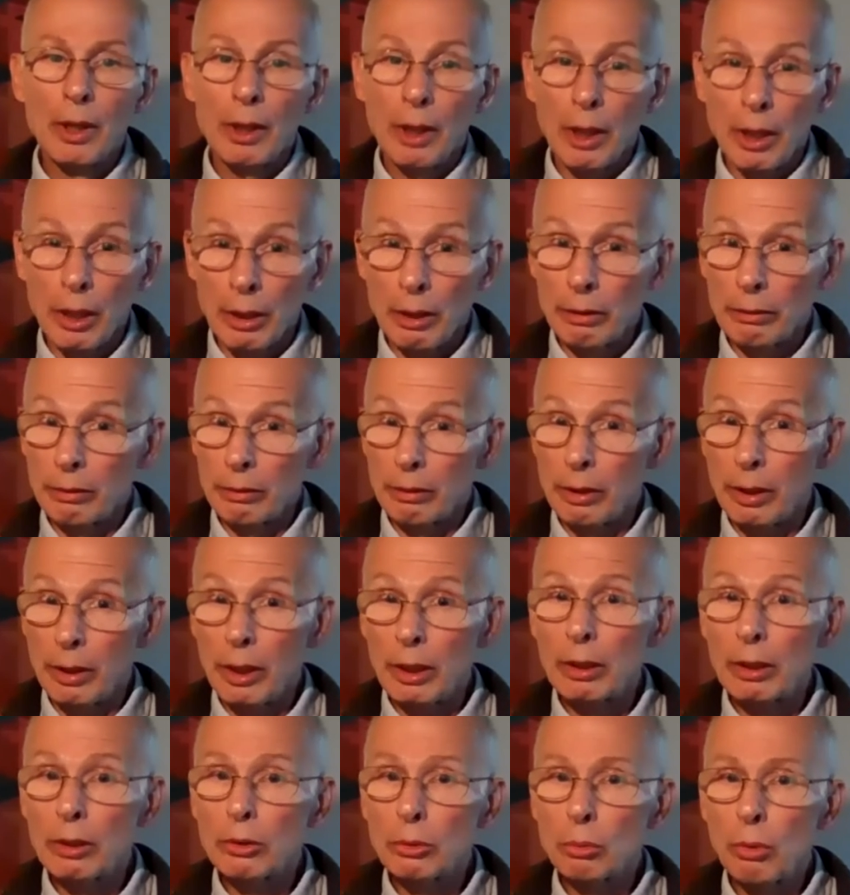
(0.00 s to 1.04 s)
And it
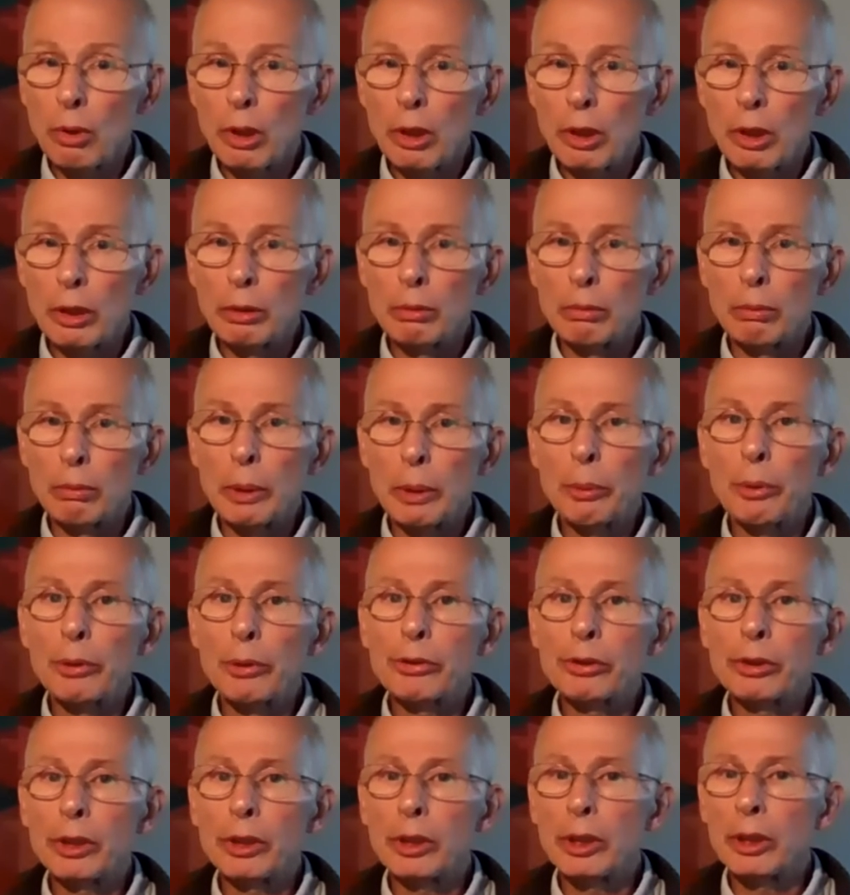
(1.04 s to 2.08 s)
is one we will
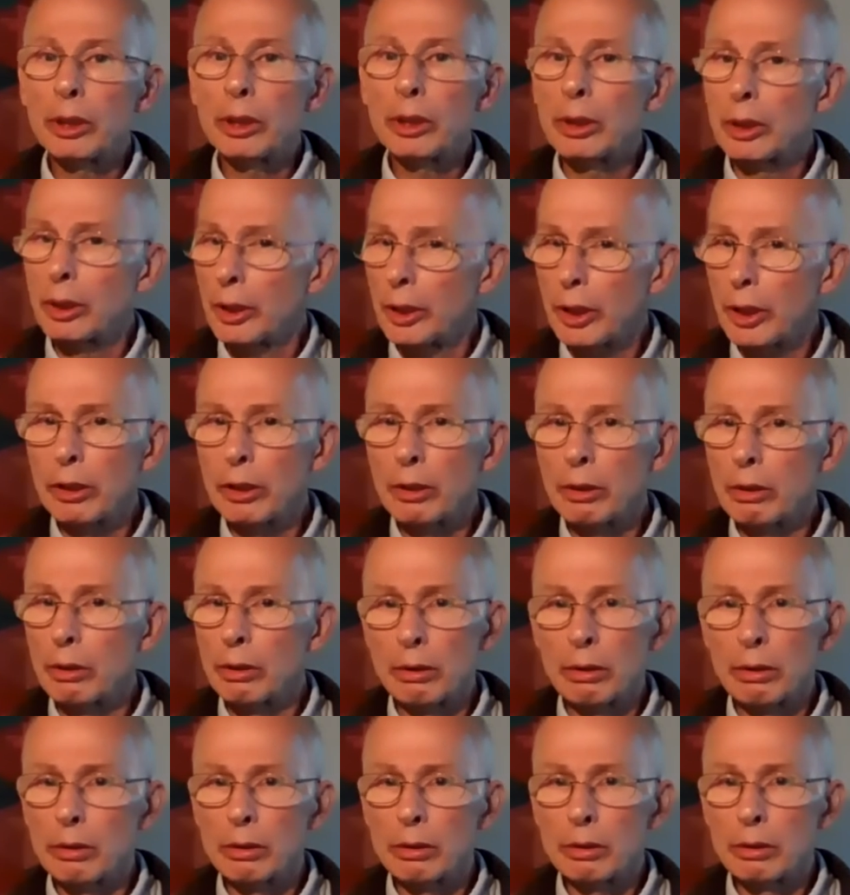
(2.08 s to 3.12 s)
sing again
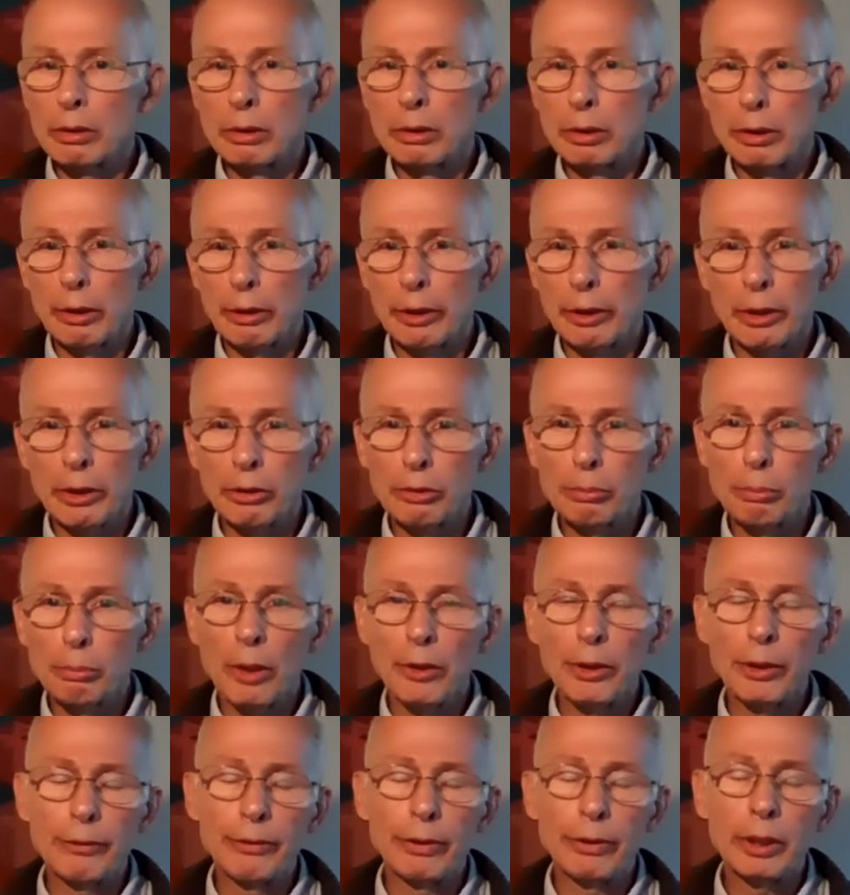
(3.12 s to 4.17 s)
during this
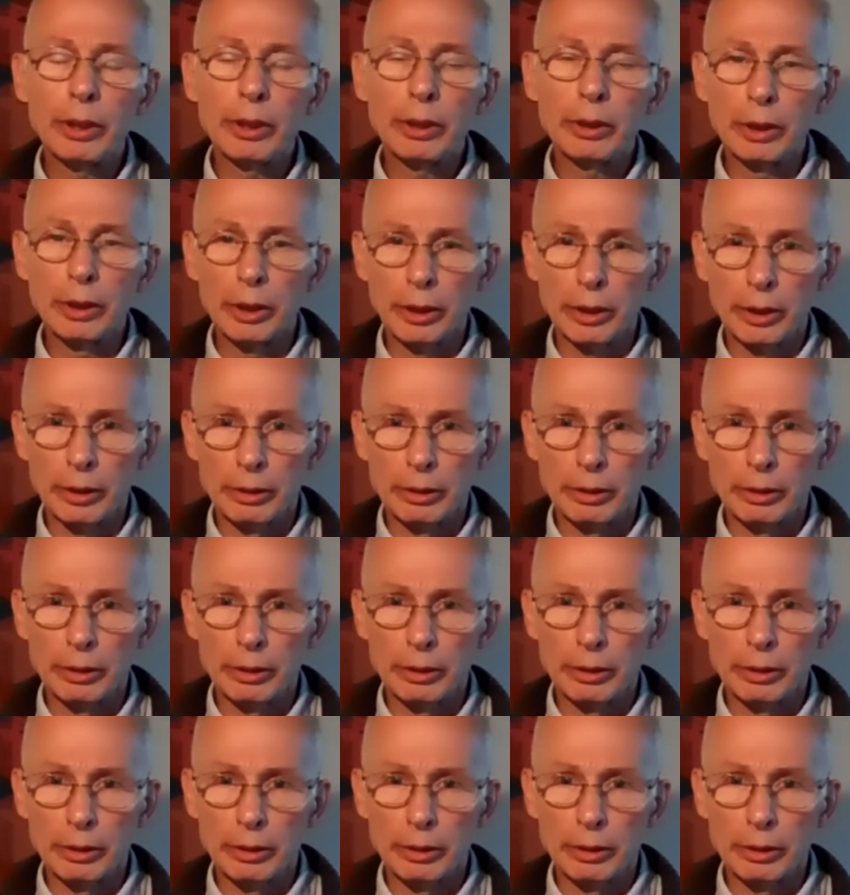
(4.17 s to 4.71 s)
month of healing.